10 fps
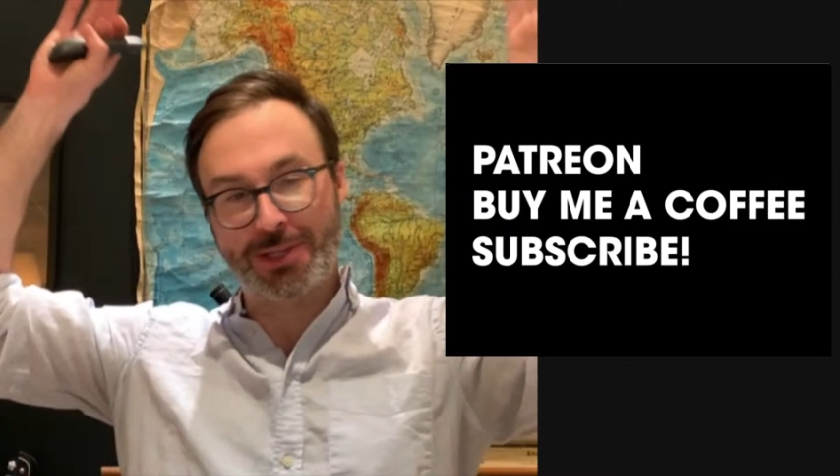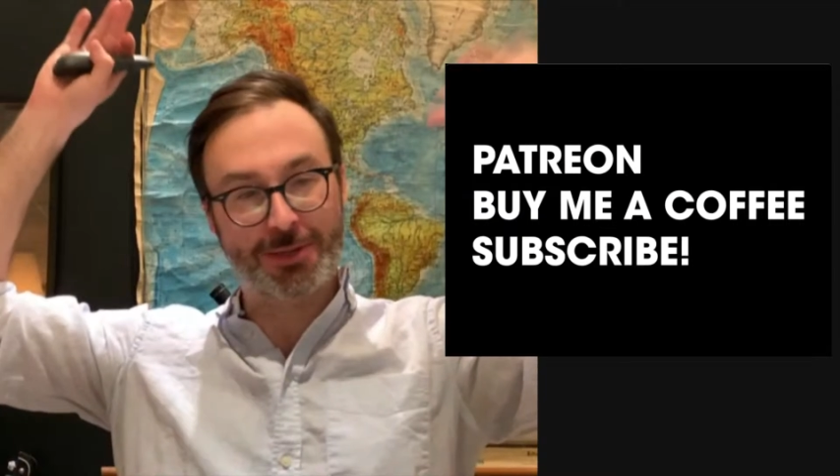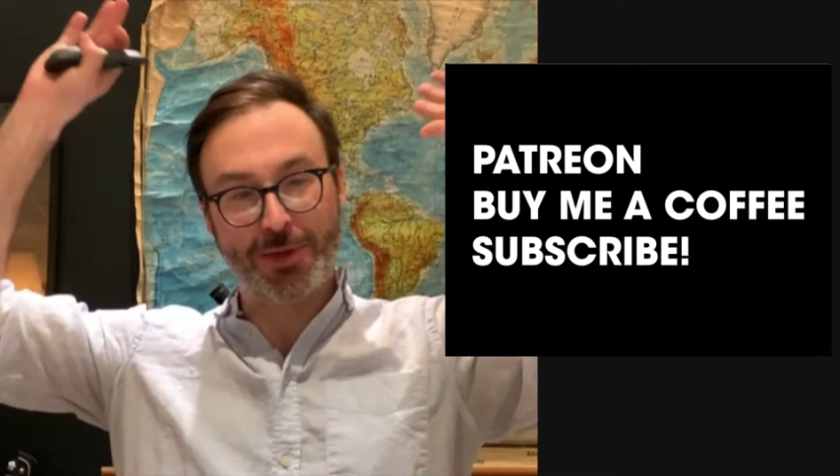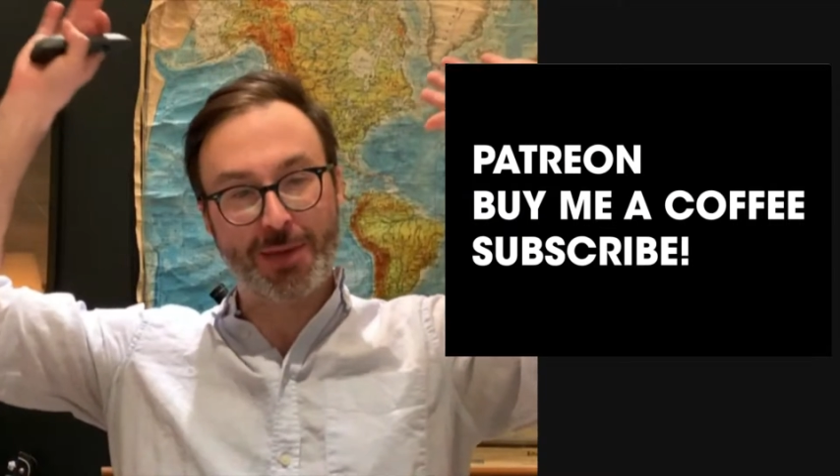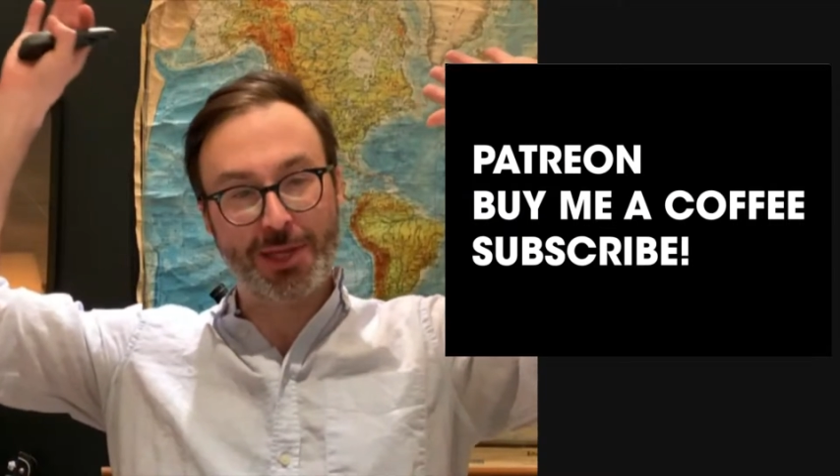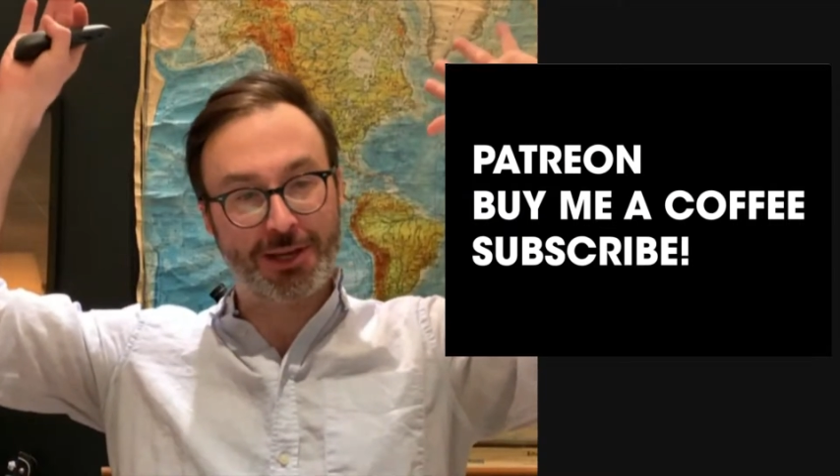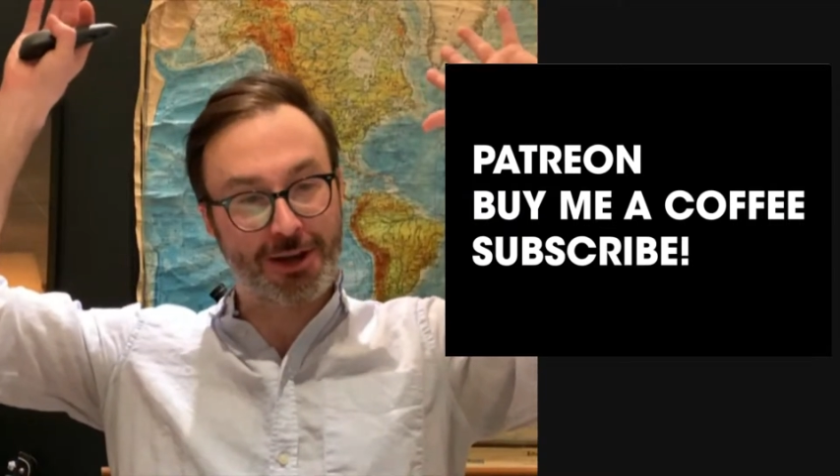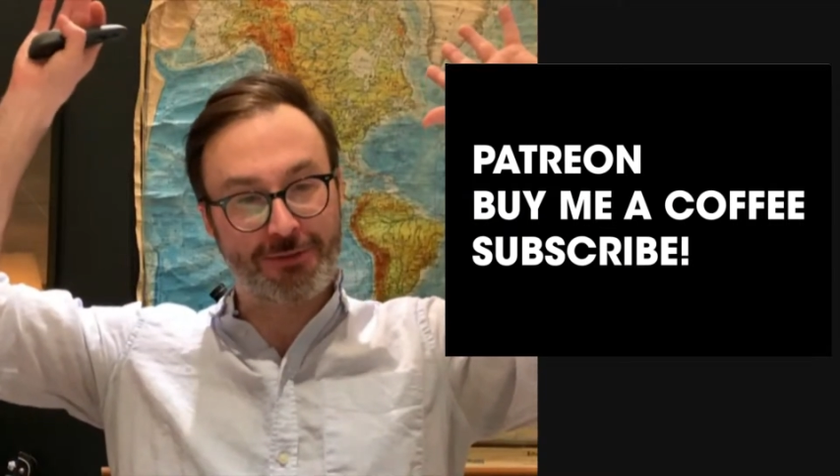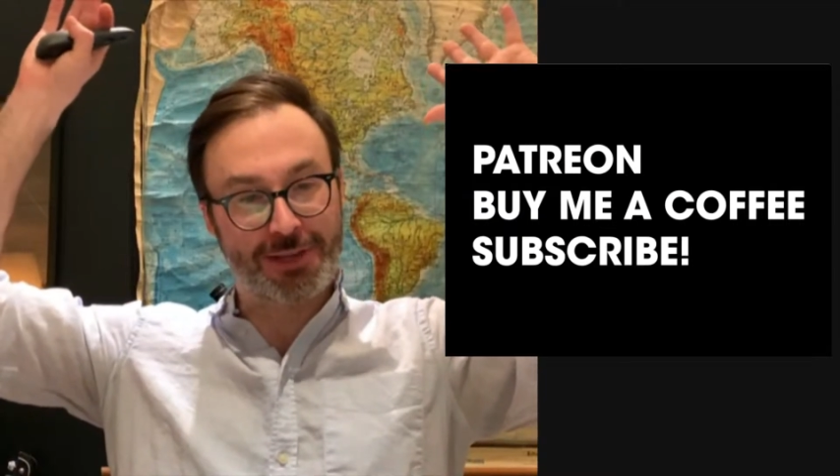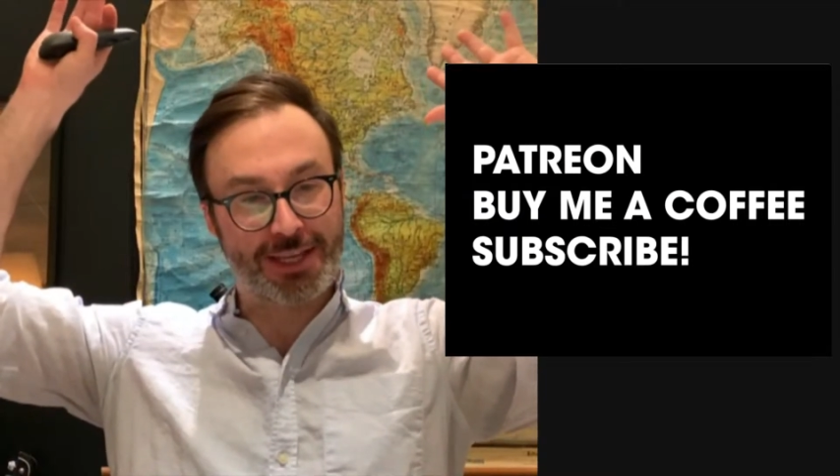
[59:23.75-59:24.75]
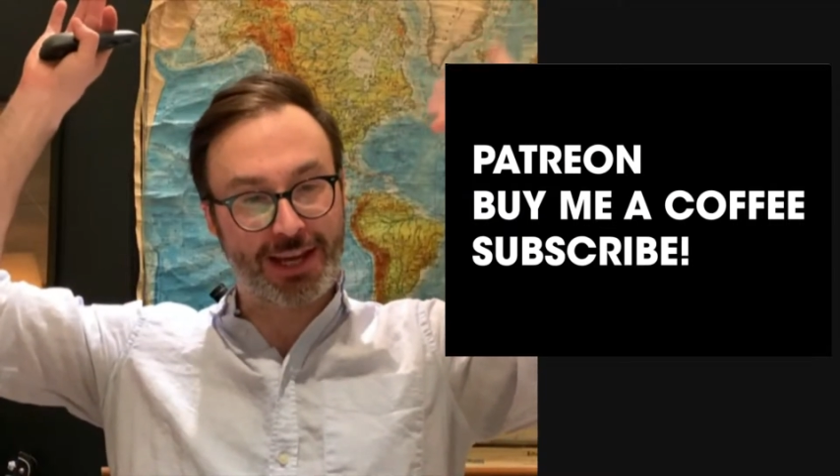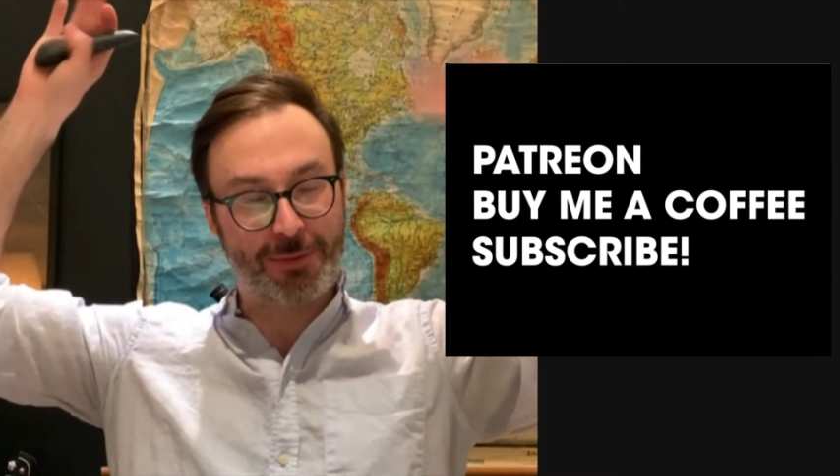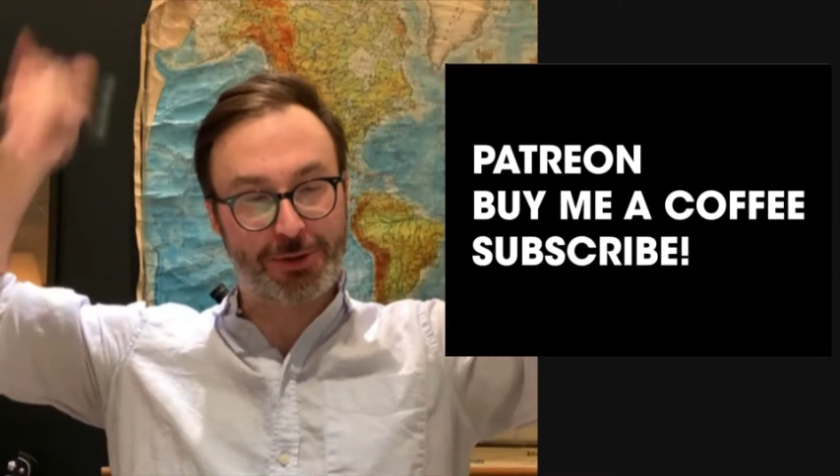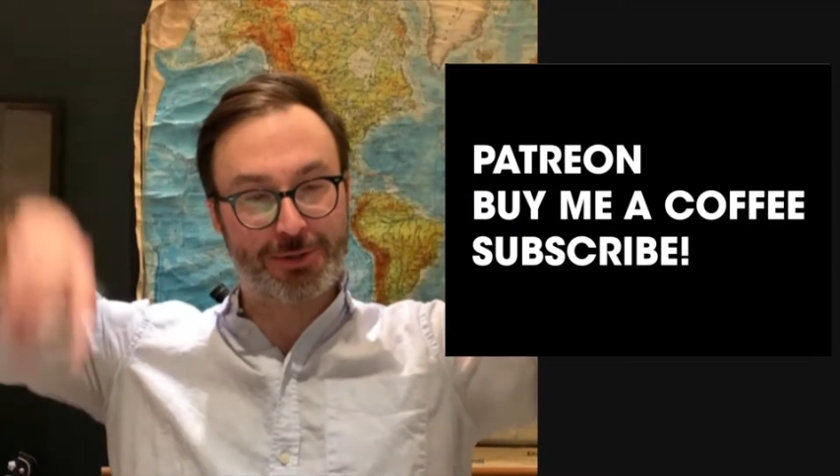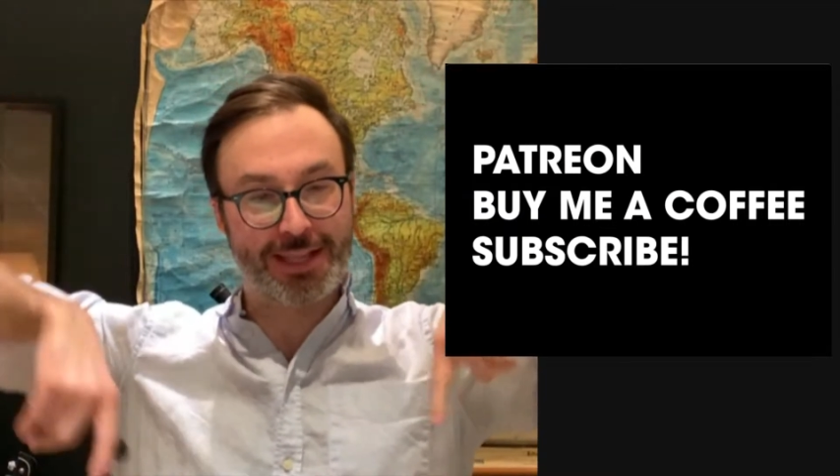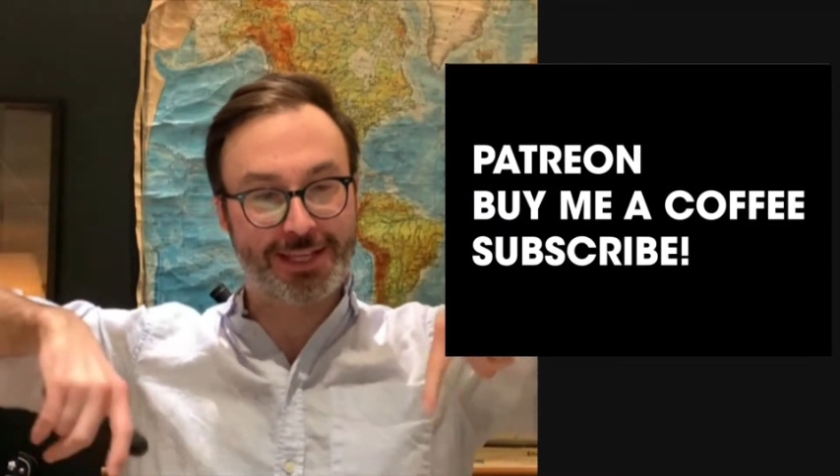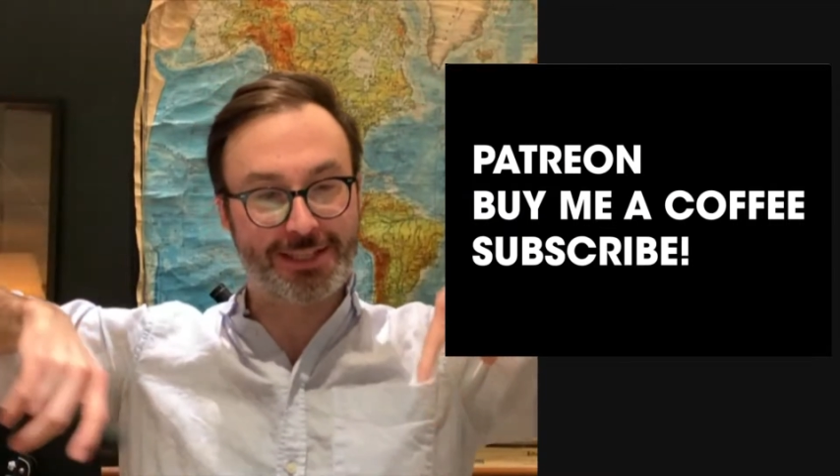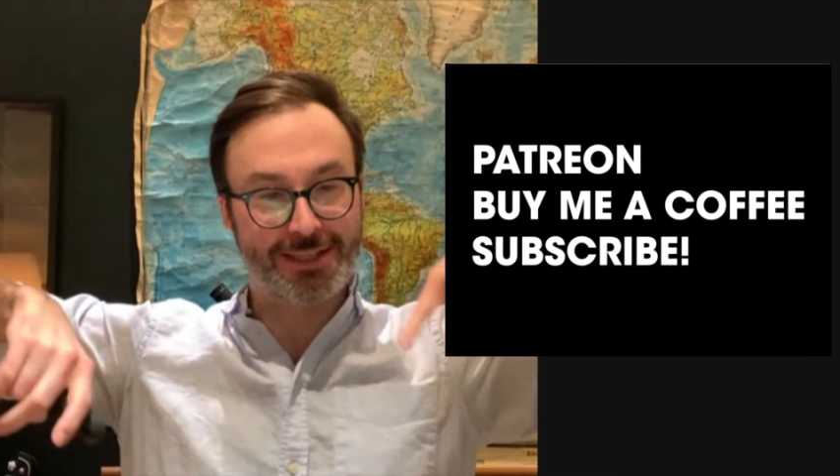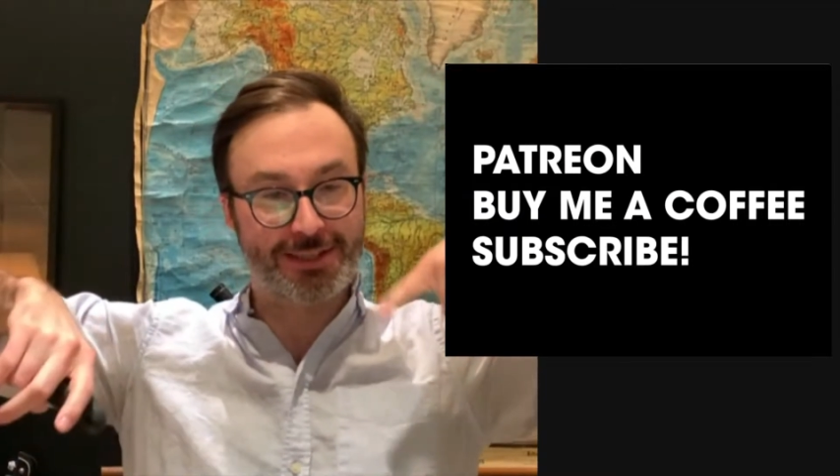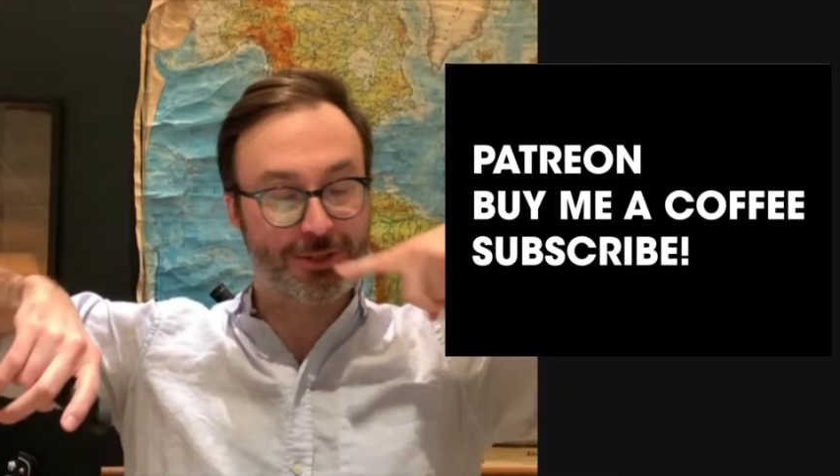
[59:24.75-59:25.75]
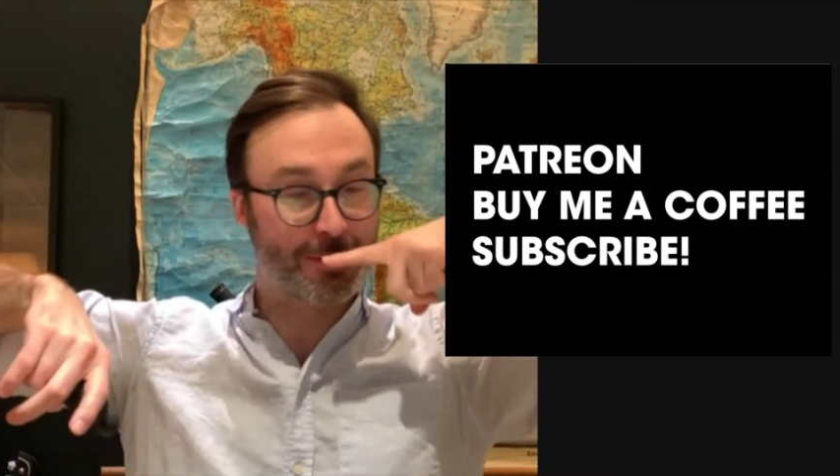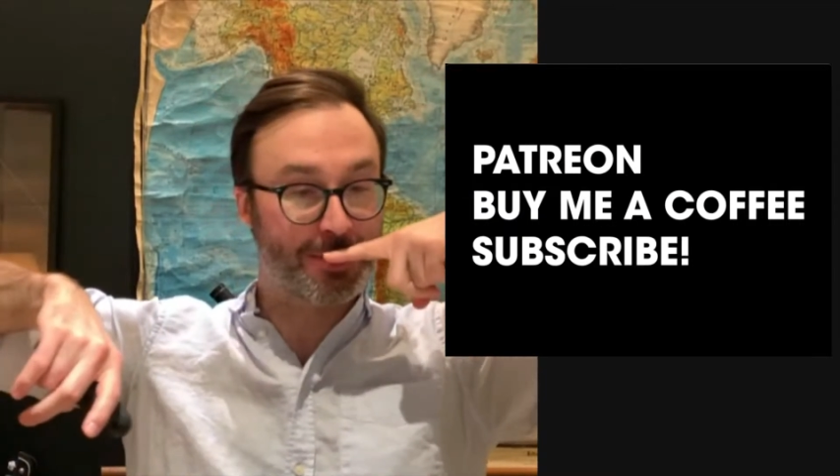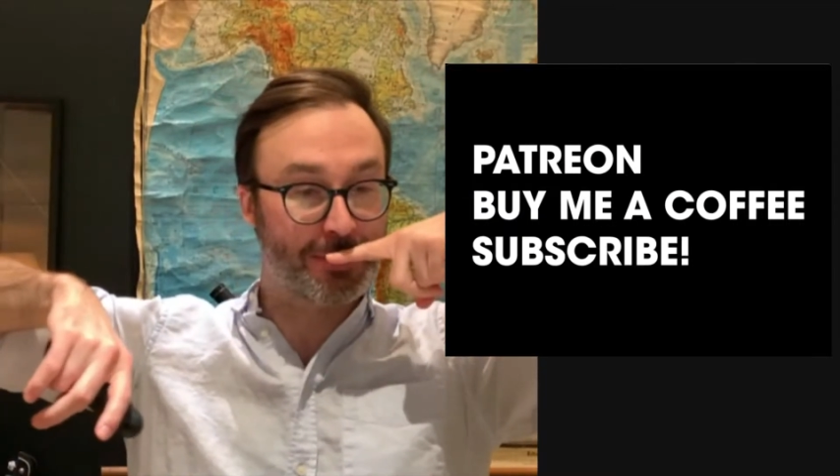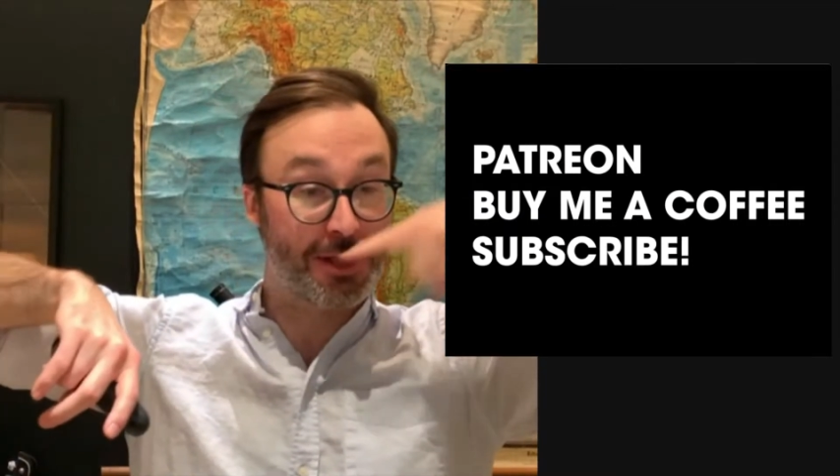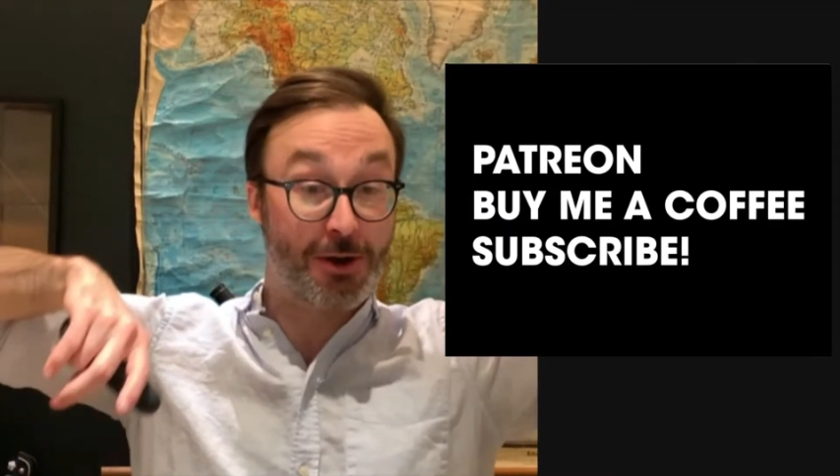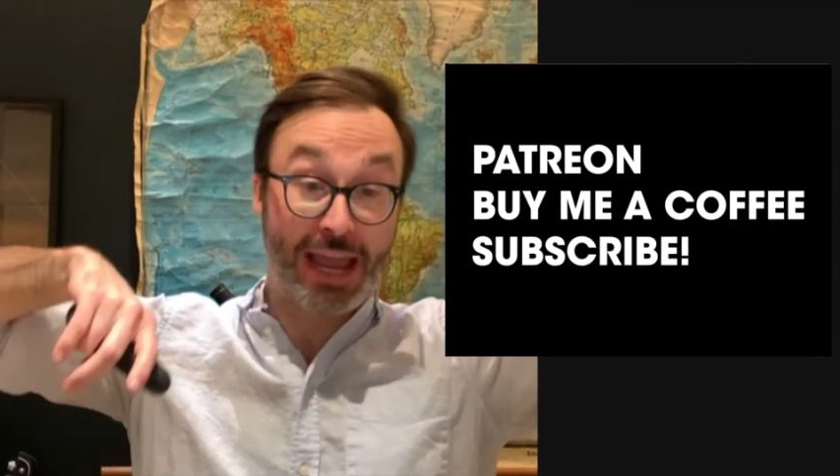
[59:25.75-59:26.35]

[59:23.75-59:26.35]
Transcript: You can buy me a coffee. I put those links in the description below,